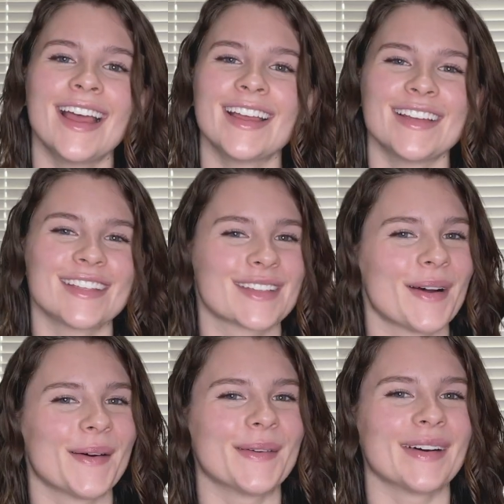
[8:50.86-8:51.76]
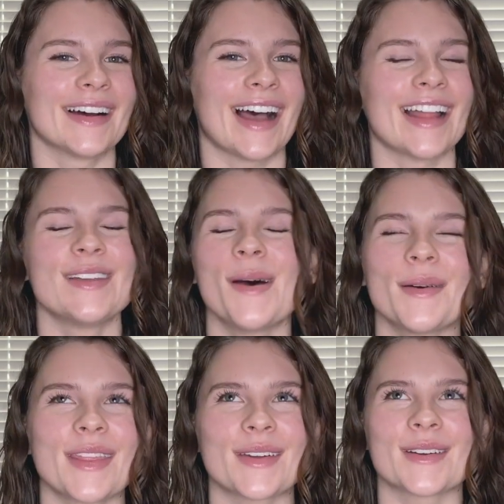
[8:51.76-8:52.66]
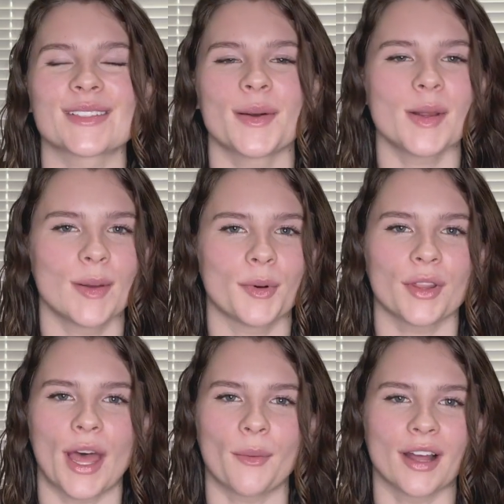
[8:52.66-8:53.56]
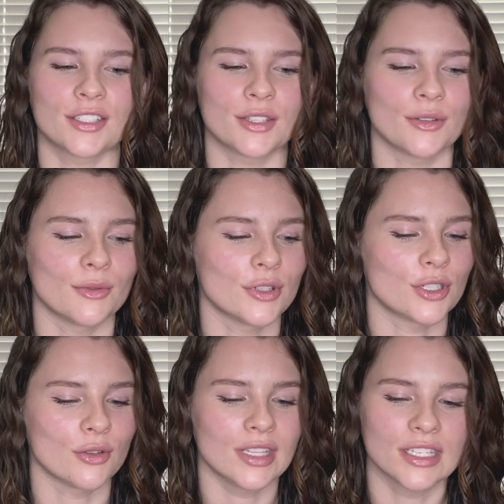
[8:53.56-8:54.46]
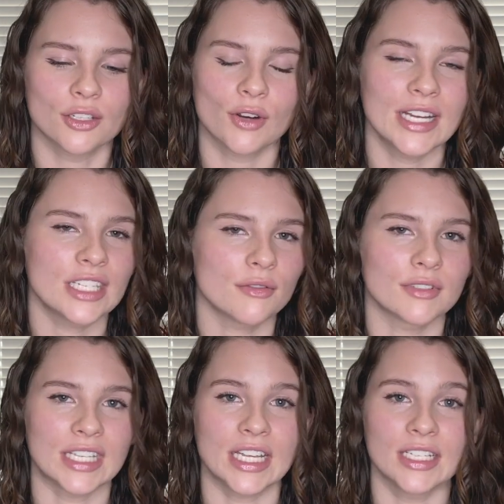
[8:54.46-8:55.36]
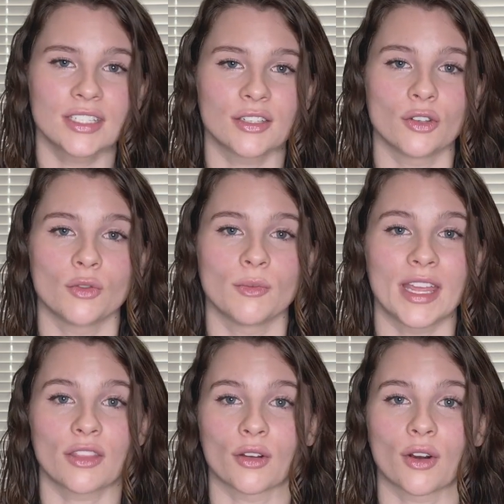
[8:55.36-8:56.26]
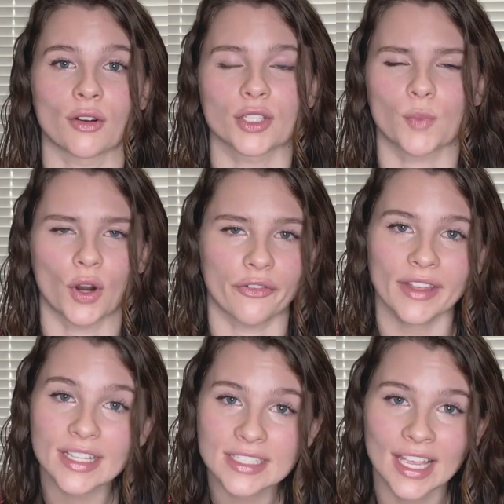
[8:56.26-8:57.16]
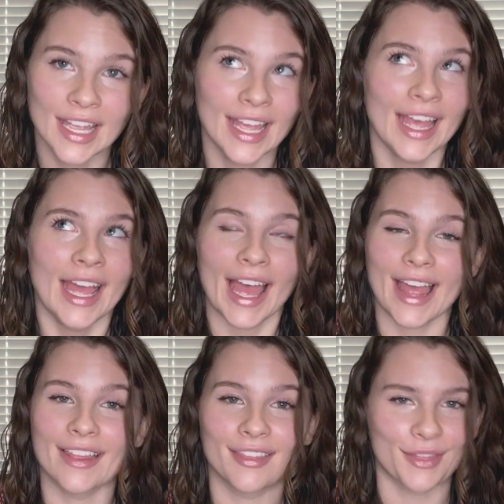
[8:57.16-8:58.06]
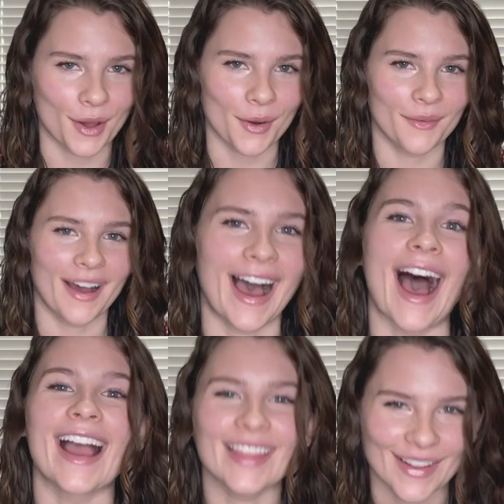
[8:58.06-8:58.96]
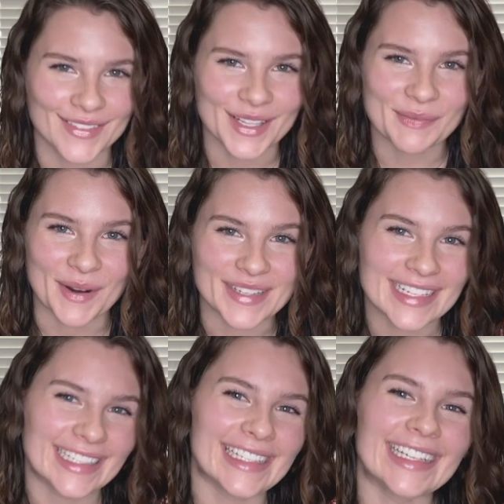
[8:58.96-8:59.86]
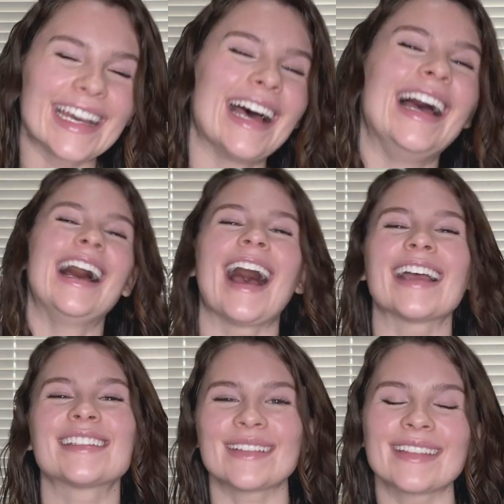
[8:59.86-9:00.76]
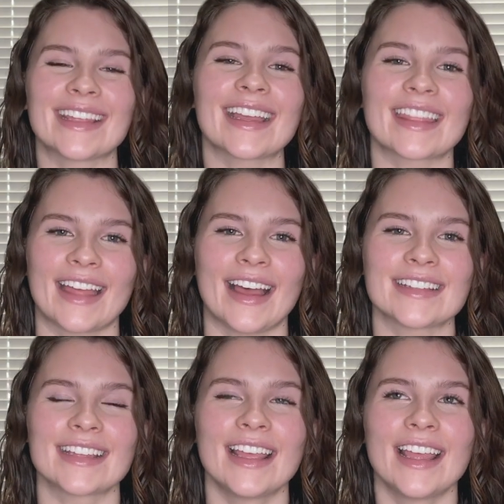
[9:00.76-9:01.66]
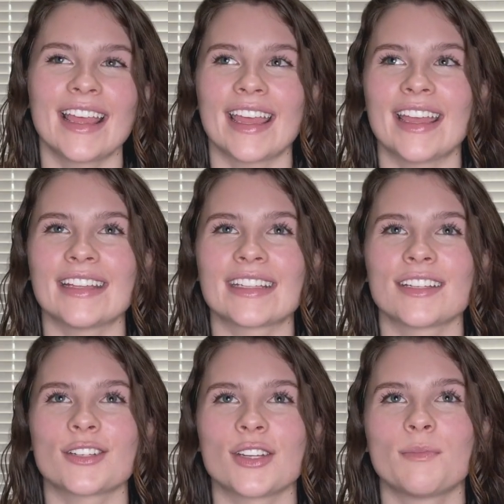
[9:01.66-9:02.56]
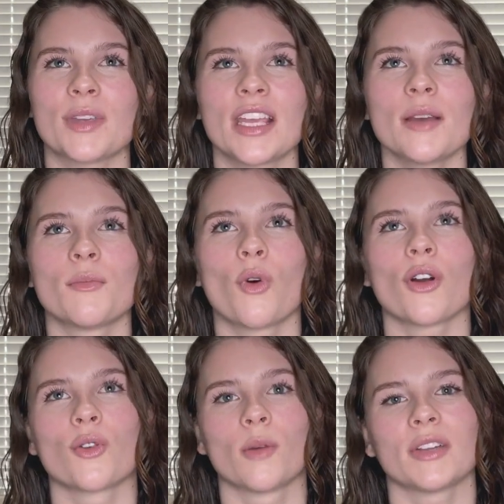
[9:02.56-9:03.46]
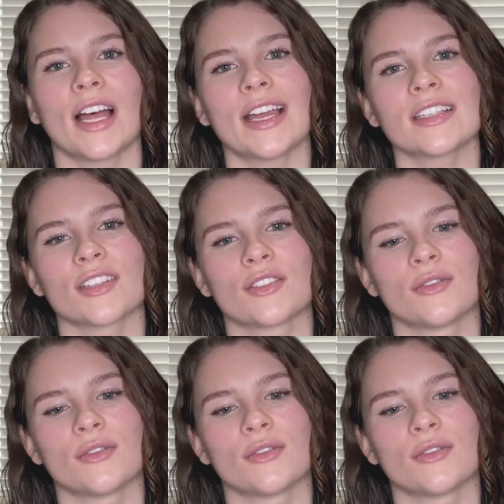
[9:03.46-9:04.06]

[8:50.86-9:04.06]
So I know that there are so many people that want to do these crazy routines to make their curls perfect, and though I love those personally, I do think that it should be more normalized to